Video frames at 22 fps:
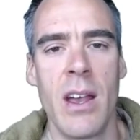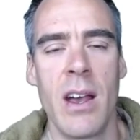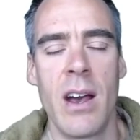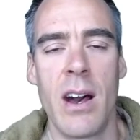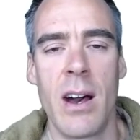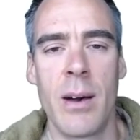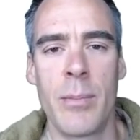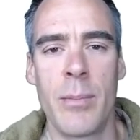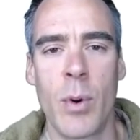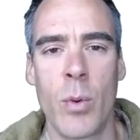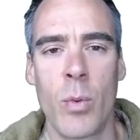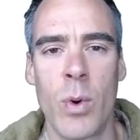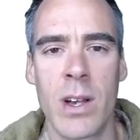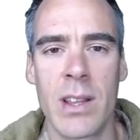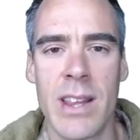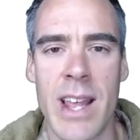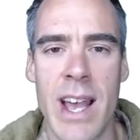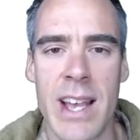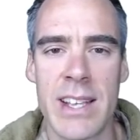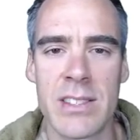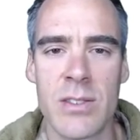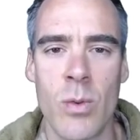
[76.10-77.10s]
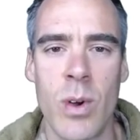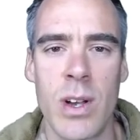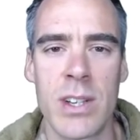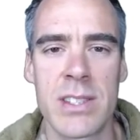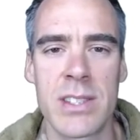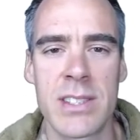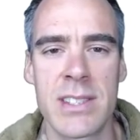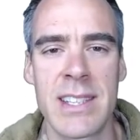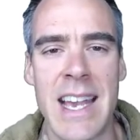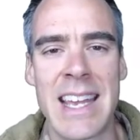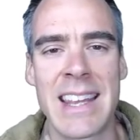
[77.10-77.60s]
Um, but one last
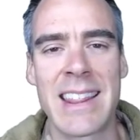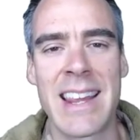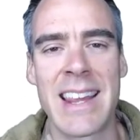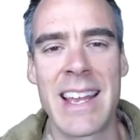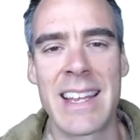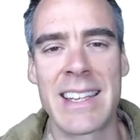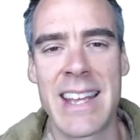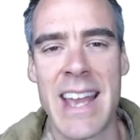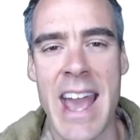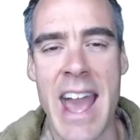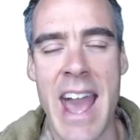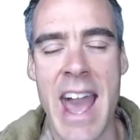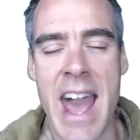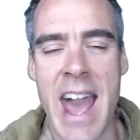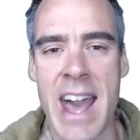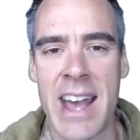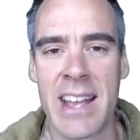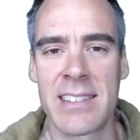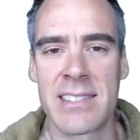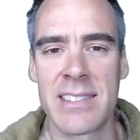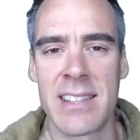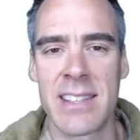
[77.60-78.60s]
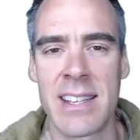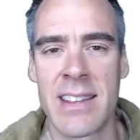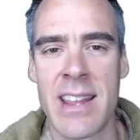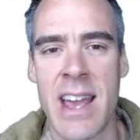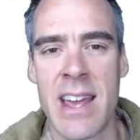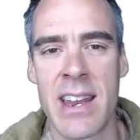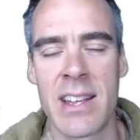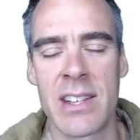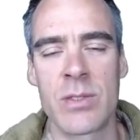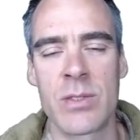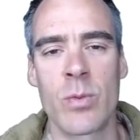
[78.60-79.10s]
question I'd like to ask, and
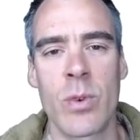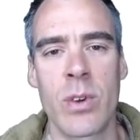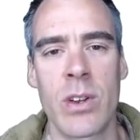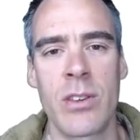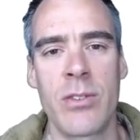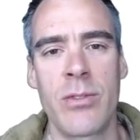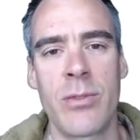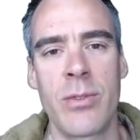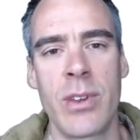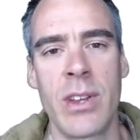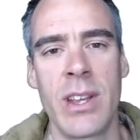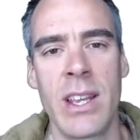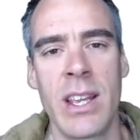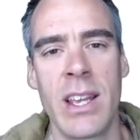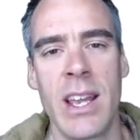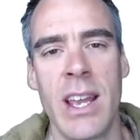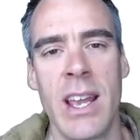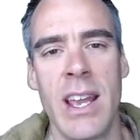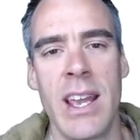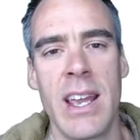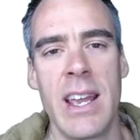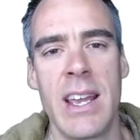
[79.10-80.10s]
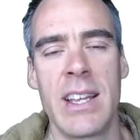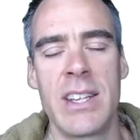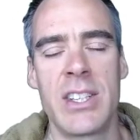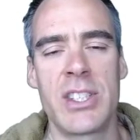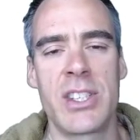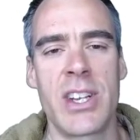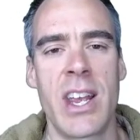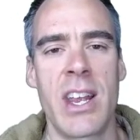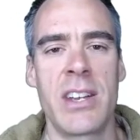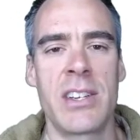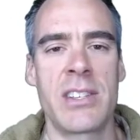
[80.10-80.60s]
that is what if we
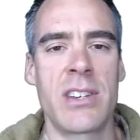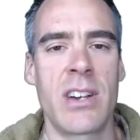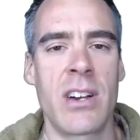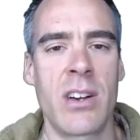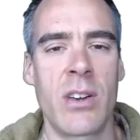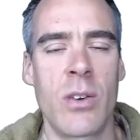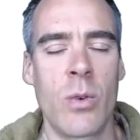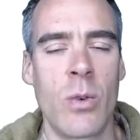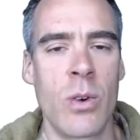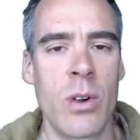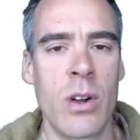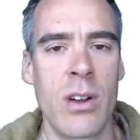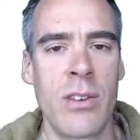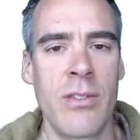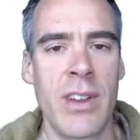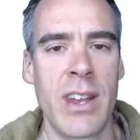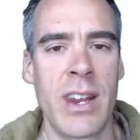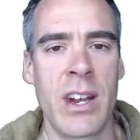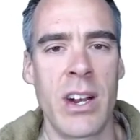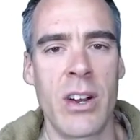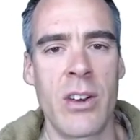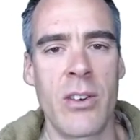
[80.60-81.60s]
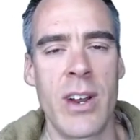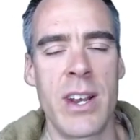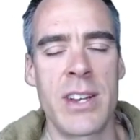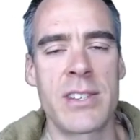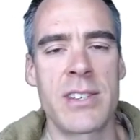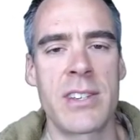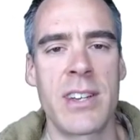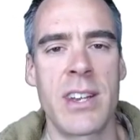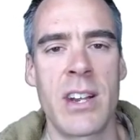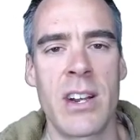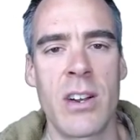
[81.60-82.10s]
changed our order of
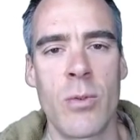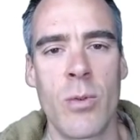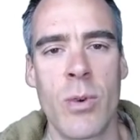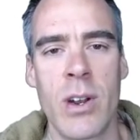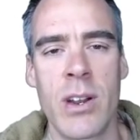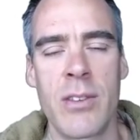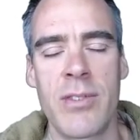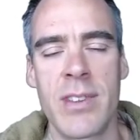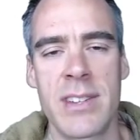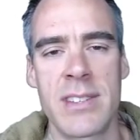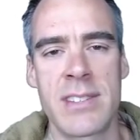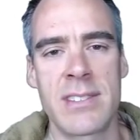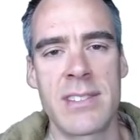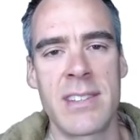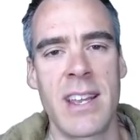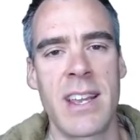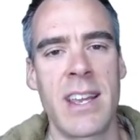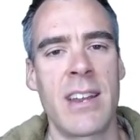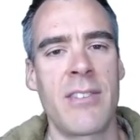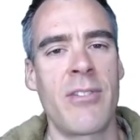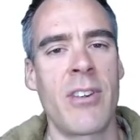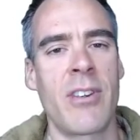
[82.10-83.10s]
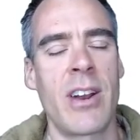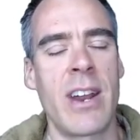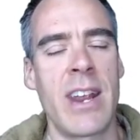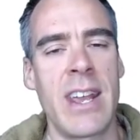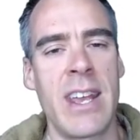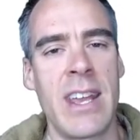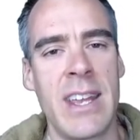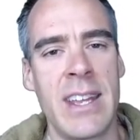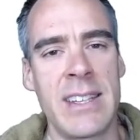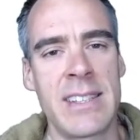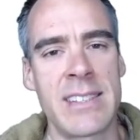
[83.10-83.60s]
integration here? What if, if our
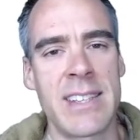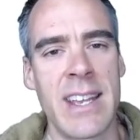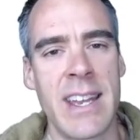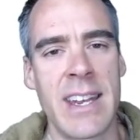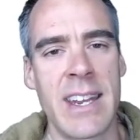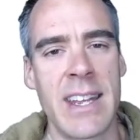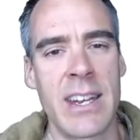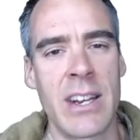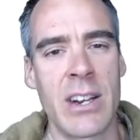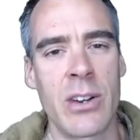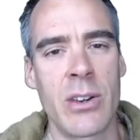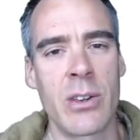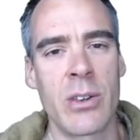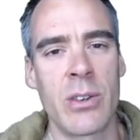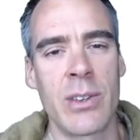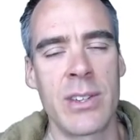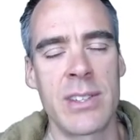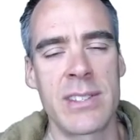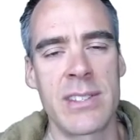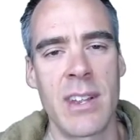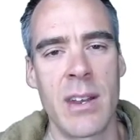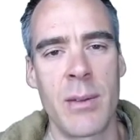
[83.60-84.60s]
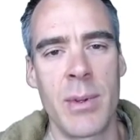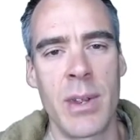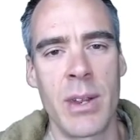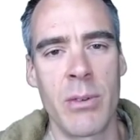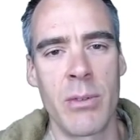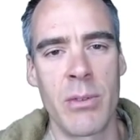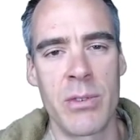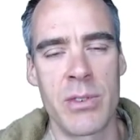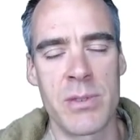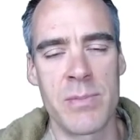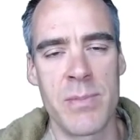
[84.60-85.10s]
inside integral, instead of being
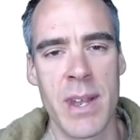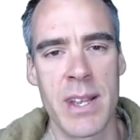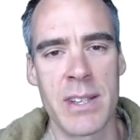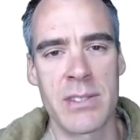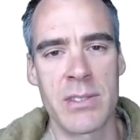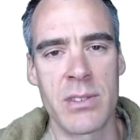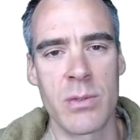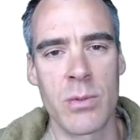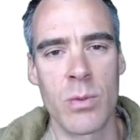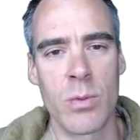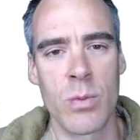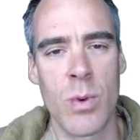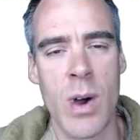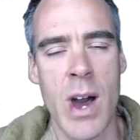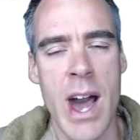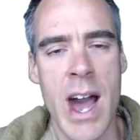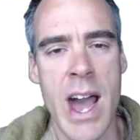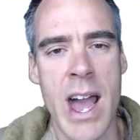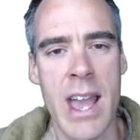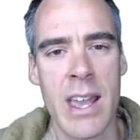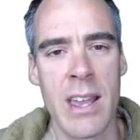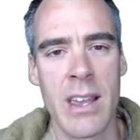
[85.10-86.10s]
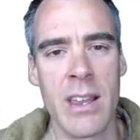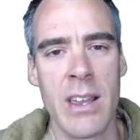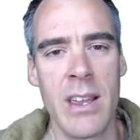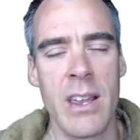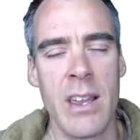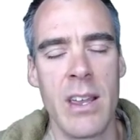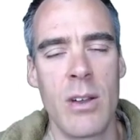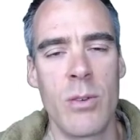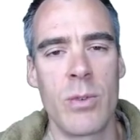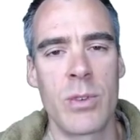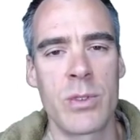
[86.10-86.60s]
with respect to y,
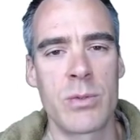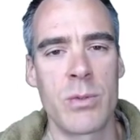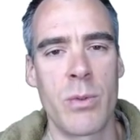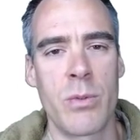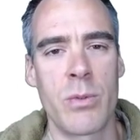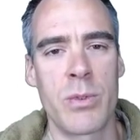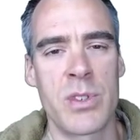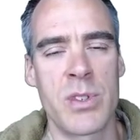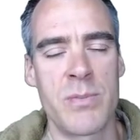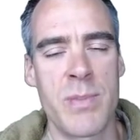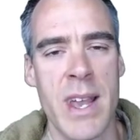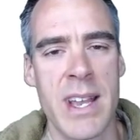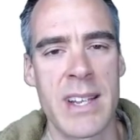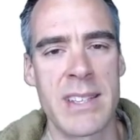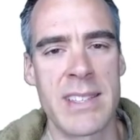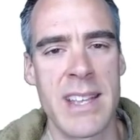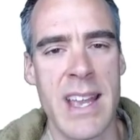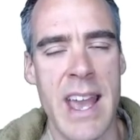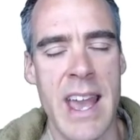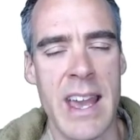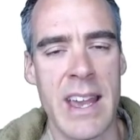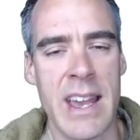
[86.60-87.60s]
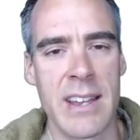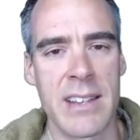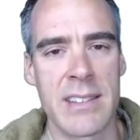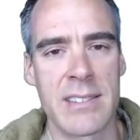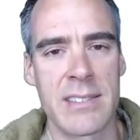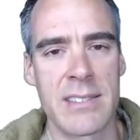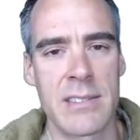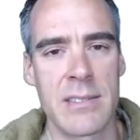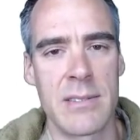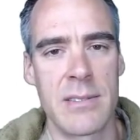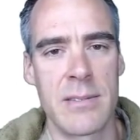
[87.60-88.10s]
was with respect to
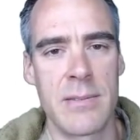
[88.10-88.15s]
X.